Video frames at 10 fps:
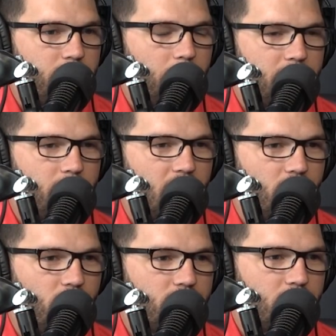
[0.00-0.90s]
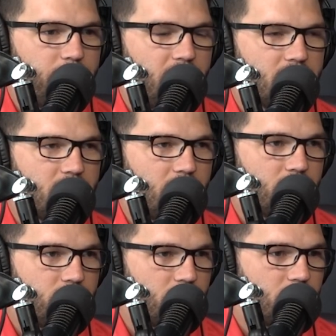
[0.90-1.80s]
probably my only putt
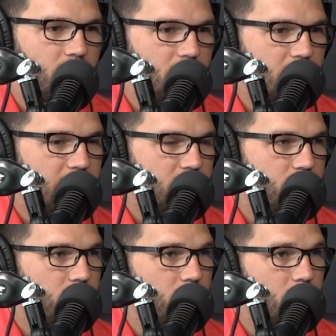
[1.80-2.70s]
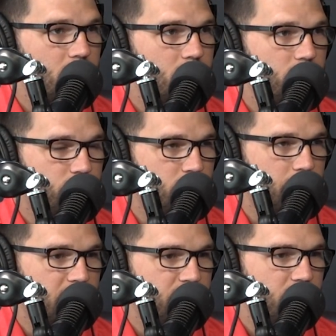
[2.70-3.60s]
inside the circle on the next hole, which
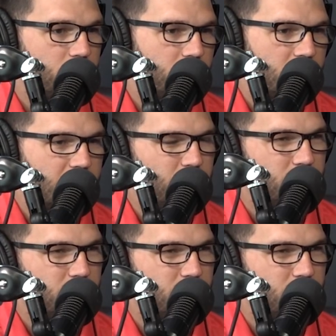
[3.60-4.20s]
would have been for the win.